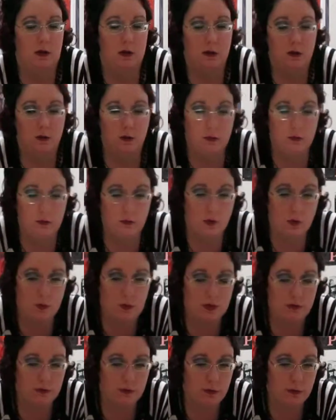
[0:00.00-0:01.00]
So
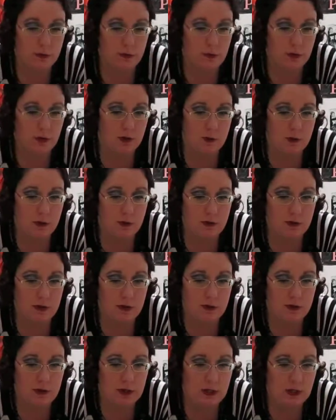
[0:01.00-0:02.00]
he falls in love with
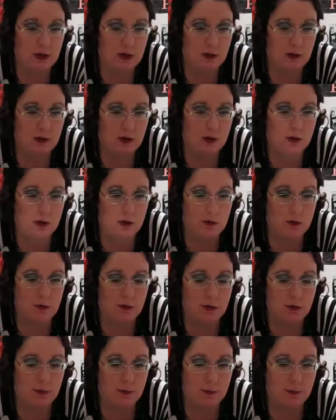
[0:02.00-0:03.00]
Fantine
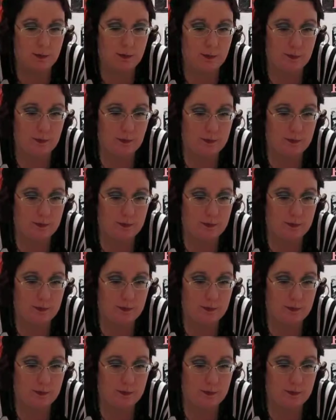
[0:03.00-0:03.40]
and,